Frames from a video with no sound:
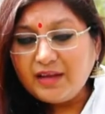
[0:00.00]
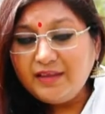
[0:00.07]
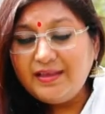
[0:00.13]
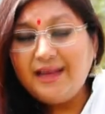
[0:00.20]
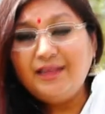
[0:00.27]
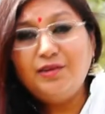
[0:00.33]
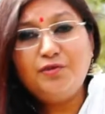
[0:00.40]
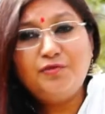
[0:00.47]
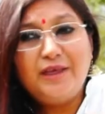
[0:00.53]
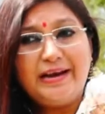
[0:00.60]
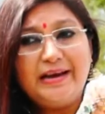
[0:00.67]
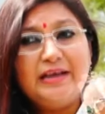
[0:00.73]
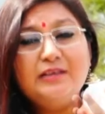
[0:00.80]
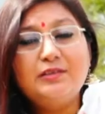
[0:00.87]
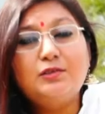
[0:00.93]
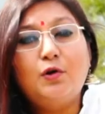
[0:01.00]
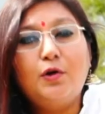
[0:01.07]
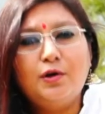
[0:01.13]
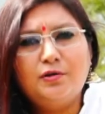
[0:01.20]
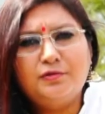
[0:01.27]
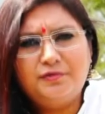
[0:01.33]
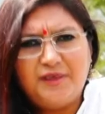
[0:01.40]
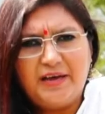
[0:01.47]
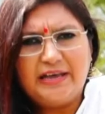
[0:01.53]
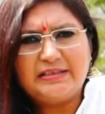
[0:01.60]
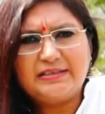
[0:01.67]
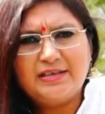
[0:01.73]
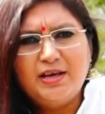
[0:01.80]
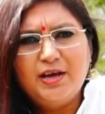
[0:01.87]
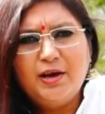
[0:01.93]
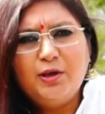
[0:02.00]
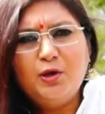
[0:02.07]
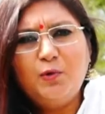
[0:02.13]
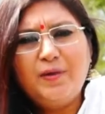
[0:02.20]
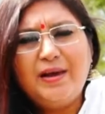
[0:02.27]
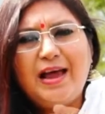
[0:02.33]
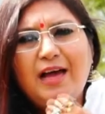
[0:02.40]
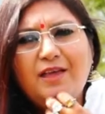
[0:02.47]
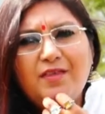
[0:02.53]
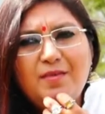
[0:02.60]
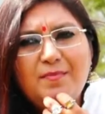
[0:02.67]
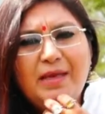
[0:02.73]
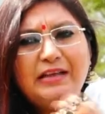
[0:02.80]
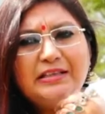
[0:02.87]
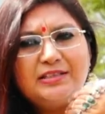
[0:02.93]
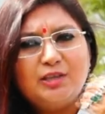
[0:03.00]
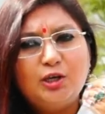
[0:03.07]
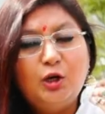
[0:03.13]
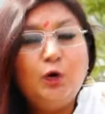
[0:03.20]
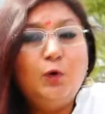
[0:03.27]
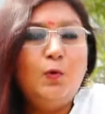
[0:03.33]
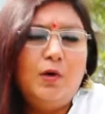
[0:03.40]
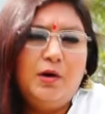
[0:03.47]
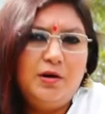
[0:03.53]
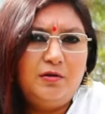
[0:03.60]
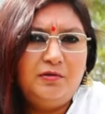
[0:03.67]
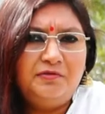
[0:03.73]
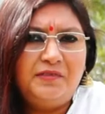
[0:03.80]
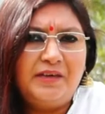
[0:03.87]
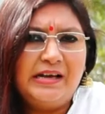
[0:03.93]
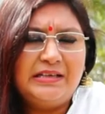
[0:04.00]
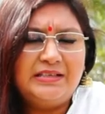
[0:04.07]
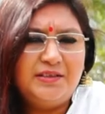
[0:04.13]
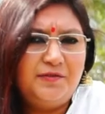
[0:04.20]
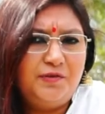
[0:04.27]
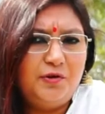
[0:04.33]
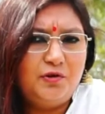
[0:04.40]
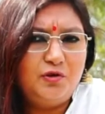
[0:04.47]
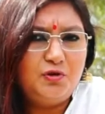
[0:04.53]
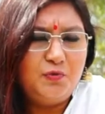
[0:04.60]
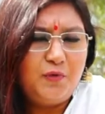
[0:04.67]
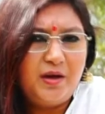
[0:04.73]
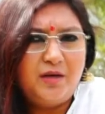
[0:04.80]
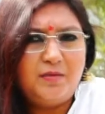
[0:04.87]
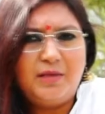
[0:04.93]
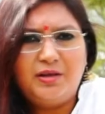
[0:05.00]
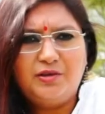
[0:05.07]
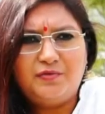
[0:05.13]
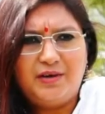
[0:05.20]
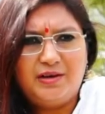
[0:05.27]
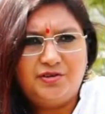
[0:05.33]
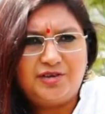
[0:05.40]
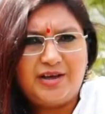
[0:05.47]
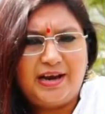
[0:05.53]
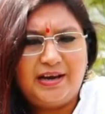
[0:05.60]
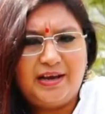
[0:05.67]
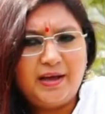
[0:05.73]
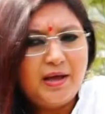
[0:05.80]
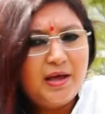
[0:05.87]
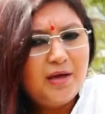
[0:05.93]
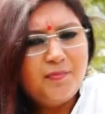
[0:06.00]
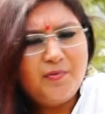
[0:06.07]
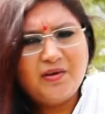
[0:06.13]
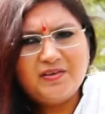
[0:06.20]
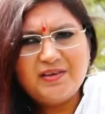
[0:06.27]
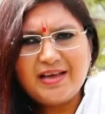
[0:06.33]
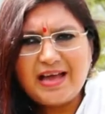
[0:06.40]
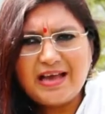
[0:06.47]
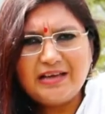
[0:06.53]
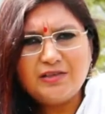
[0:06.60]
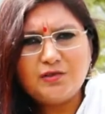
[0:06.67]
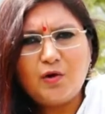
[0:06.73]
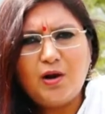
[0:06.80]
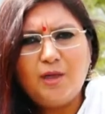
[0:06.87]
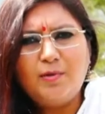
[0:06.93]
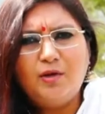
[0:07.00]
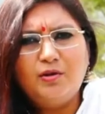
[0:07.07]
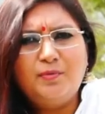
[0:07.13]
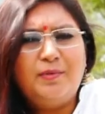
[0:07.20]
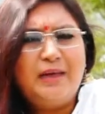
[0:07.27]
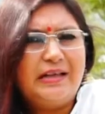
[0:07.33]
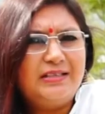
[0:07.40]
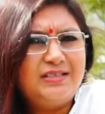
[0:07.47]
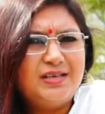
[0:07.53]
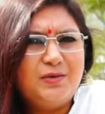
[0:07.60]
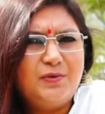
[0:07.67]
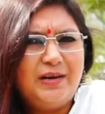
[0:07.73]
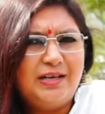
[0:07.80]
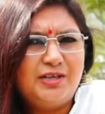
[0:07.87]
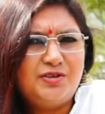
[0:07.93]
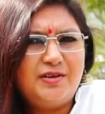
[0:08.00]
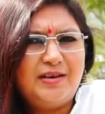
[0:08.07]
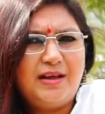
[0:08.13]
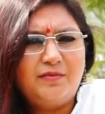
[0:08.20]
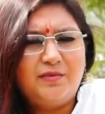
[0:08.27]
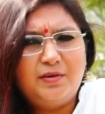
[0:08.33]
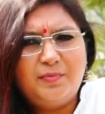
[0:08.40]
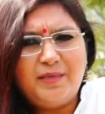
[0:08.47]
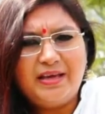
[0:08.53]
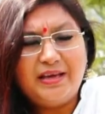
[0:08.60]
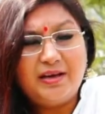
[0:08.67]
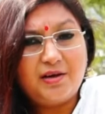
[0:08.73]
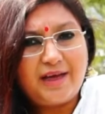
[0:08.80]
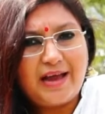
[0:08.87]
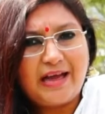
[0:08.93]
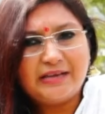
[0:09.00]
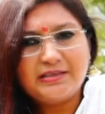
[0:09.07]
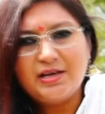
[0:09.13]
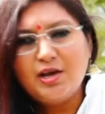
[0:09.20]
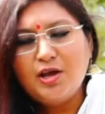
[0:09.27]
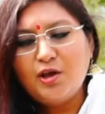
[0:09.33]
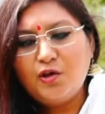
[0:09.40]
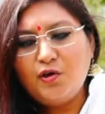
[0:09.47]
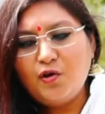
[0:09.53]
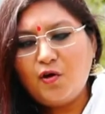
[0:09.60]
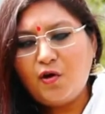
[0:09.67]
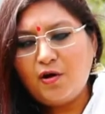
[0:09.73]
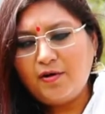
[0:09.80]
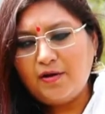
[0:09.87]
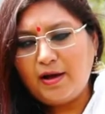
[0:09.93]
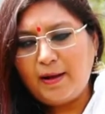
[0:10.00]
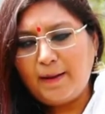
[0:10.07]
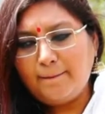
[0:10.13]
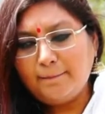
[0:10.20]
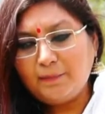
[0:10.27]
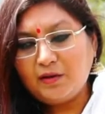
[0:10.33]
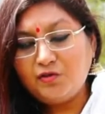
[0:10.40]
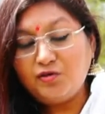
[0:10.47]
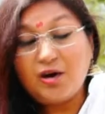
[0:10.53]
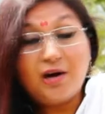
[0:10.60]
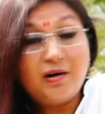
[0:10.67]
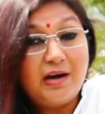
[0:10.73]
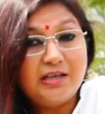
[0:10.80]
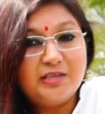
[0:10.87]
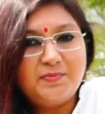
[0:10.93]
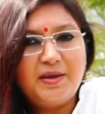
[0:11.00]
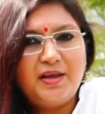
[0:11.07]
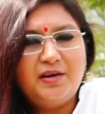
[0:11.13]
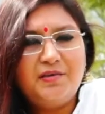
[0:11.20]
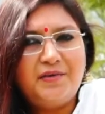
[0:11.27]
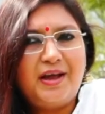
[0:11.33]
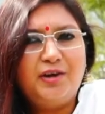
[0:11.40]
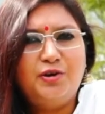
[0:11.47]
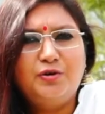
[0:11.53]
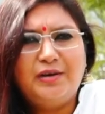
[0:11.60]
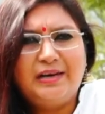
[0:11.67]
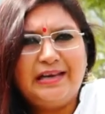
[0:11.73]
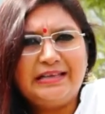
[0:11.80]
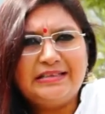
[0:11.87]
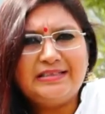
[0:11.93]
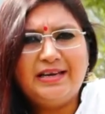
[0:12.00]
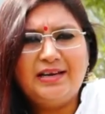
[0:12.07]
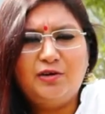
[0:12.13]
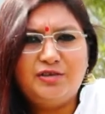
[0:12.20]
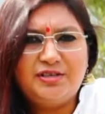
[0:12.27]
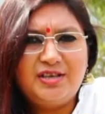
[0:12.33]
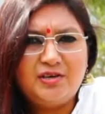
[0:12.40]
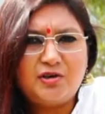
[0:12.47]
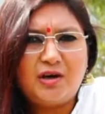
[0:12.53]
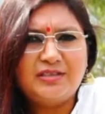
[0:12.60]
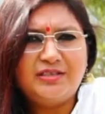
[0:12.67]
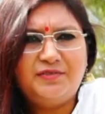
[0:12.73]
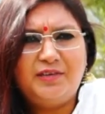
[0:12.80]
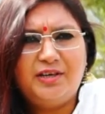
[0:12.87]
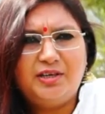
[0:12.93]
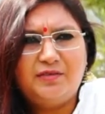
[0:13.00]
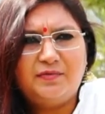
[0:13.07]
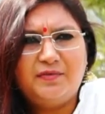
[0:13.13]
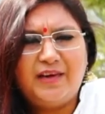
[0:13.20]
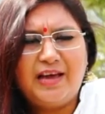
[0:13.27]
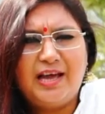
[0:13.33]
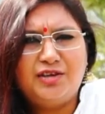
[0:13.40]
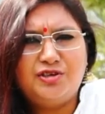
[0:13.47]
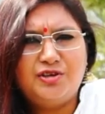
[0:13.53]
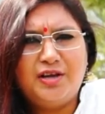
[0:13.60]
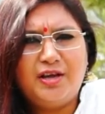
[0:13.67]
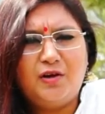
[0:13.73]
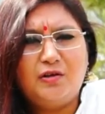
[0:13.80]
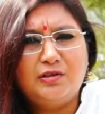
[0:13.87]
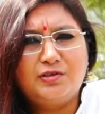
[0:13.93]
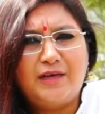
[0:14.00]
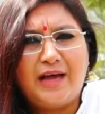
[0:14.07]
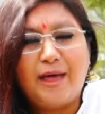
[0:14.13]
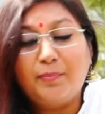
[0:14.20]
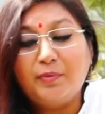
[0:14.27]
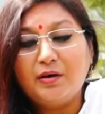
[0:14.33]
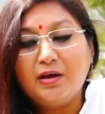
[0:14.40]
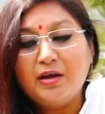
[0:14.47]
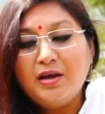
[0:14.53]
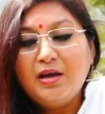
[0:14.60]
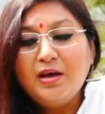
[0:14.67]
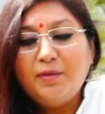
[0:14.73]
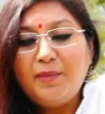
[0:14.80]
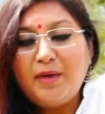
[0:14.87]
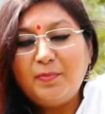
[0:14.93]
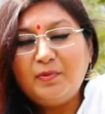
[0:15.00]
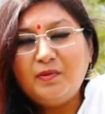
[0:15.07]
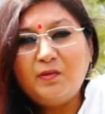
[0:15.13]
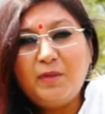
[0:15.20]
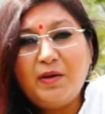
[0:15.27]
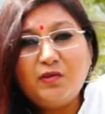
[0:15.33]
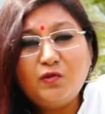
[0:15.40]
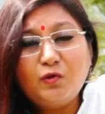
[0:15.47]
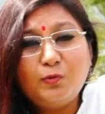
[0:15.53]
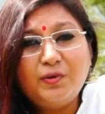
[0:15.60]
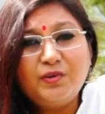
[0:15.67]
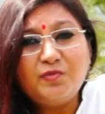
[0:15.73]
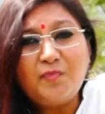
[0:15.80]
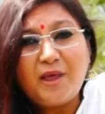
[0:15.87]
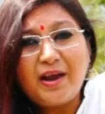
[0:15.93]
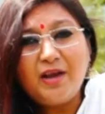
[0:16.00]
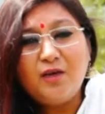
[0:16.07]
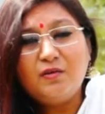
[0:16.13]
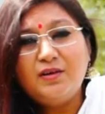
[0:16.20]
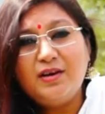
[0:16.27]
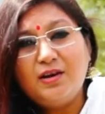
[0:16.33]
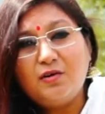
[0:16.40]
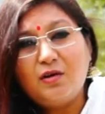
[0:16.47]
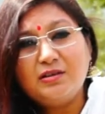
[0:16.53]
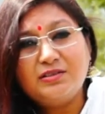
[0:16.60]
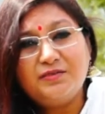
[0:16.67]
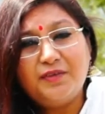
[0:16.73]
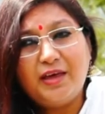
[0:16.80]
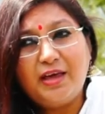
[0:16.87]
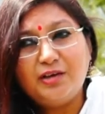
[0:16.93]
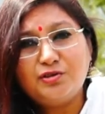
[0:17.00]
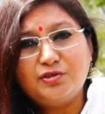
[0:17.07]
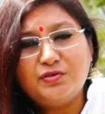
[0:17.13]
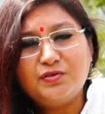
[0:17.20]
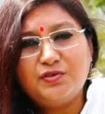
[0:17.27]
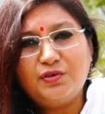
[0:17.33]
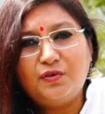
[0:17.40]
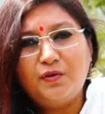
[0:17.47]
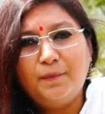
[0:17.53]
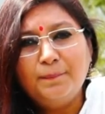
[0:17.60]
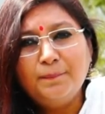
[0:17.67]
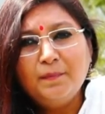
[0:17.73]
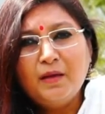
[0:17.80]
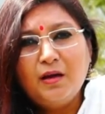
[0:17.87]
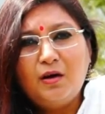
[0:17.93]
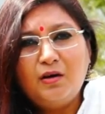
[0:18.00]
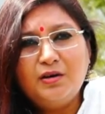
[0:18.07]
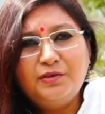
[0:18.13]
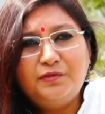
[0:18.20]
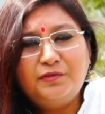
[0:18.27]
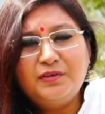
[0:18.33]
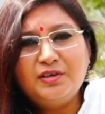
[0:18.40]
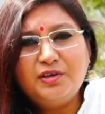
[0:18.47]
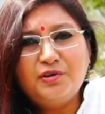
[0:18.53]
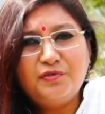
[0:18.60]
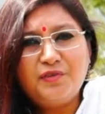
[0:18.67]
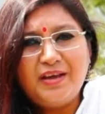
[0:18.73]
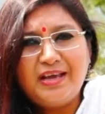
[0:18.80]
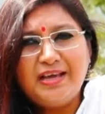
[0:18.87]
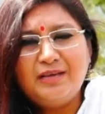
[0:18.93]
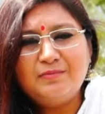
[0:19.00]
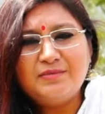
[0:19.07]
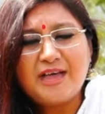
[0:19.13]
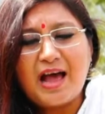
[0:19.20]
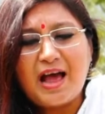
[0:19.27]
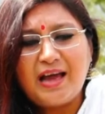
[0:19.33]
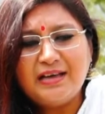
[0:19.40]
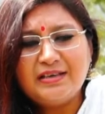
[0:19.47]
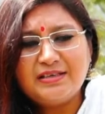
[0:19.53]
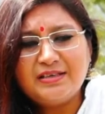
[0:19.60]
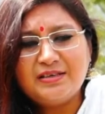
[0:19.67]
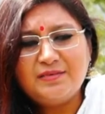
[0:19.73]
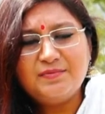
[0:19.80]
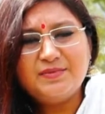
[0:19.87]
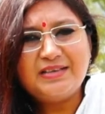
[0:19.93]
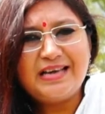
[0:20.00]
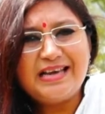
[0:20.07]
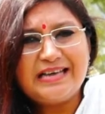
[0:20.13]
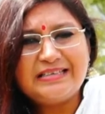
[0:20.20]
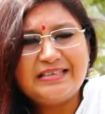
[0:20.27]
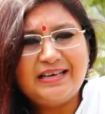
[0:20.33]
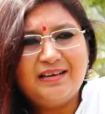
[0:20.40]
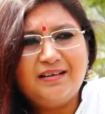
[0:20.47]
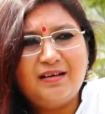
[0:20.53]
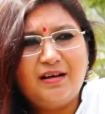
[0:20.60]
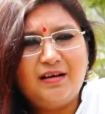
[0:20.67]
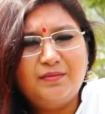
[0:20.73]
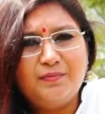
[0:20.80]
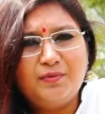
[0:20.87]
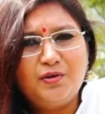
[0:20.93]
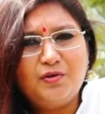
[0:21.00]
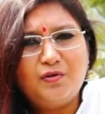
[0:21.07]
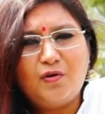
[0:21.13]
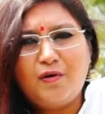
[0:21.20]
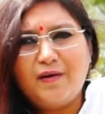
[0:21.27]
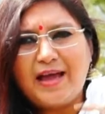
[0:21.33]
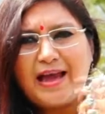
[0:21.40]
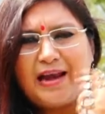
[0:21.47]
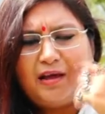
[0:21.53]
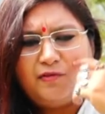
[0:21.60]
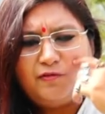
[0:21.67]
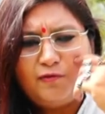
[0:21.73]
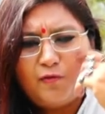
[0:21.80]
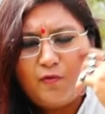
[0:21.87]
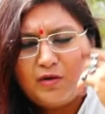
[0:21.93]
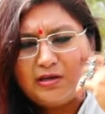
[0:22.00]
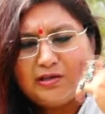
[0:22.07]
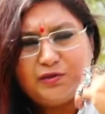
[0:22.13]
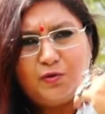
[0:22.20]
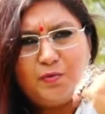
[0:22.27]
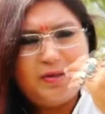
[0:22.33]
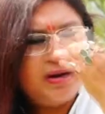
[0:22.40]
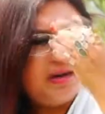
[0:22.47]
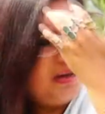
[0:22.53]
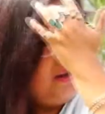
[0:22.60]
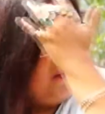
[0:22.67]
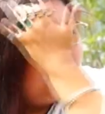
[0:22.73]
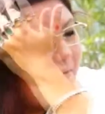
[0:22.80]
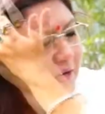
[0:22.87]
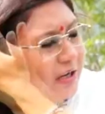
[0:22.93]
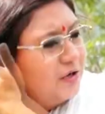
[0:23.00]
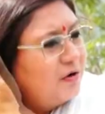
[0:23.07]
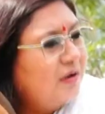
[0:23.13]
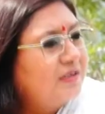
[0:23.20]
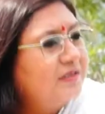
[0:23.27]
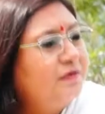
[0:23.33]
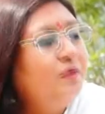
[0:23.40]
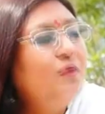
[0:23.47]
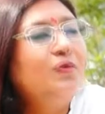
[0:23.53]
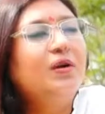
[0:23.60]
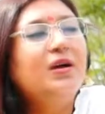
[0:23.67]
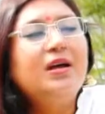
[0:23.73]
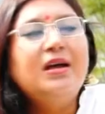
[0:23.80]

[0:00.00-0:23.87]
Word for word: Then the radiance on your face. You will have immense glow on your face if you're doing a mantra enchanting, because again it's all about the blood circulation level being correct, your um, chakras being correct, your cleansing, your detoxification can also happen. People spend so much money on detoxifications, you know, on different creams, items, eating uh, you know, organic food and so many de detox food.